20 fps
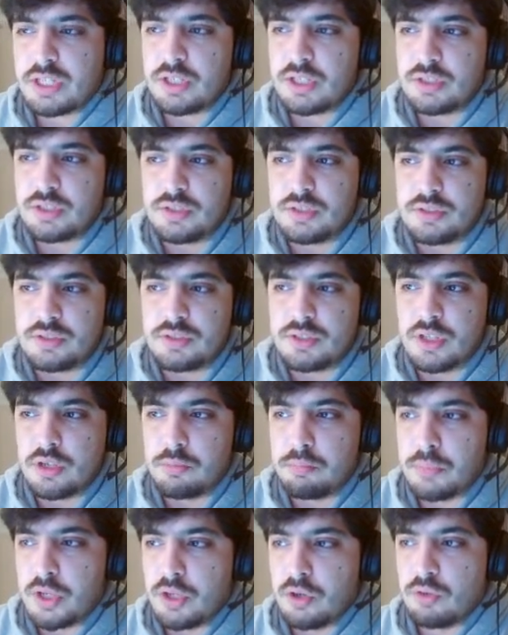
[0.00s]
case, since
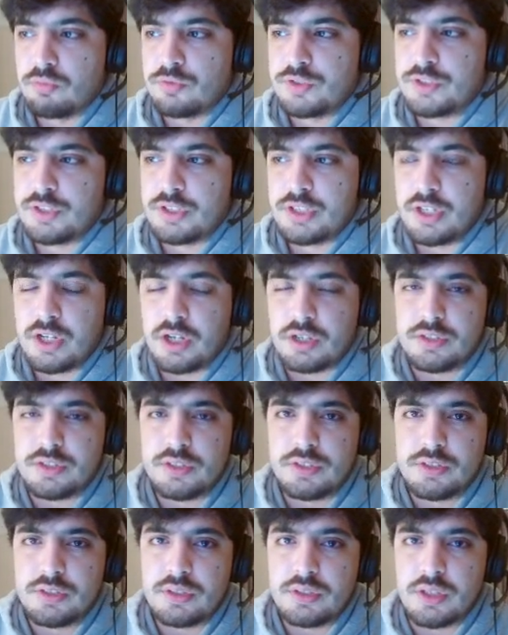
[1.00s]
I'm my own CG
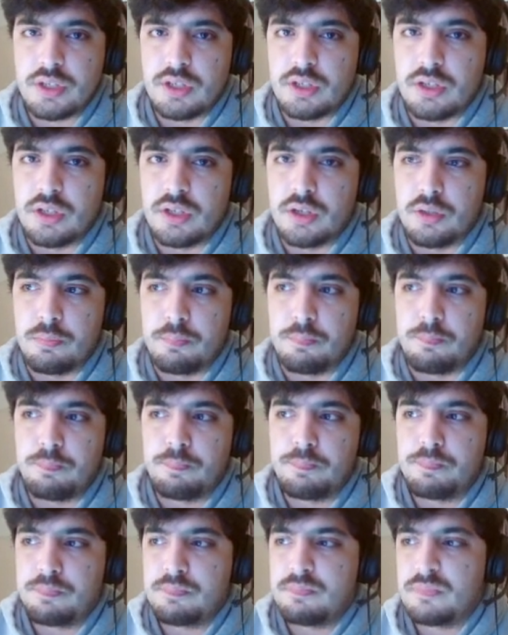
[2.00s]
artist,
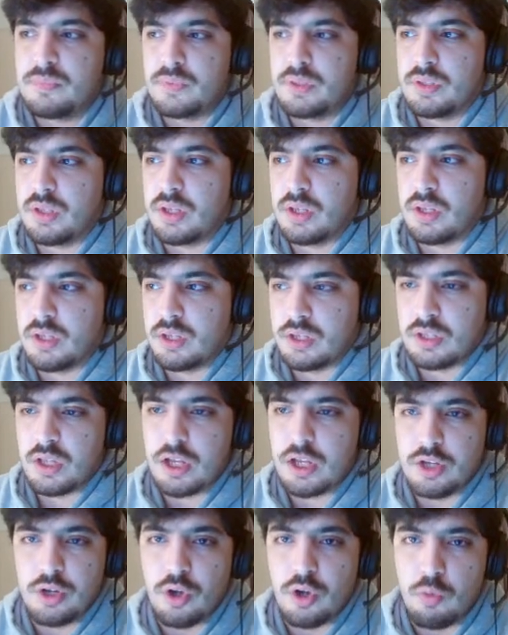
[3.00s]

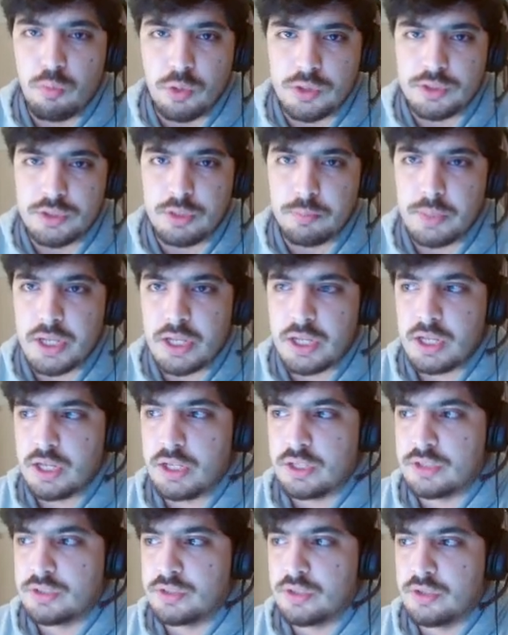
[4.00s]
I know what's in my
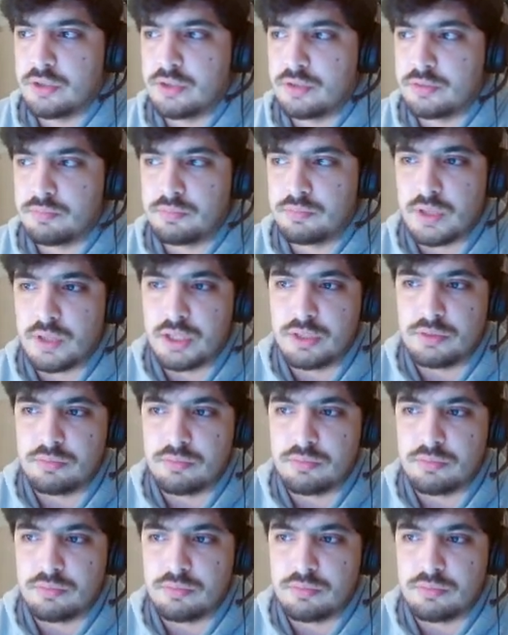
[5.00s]
head, so I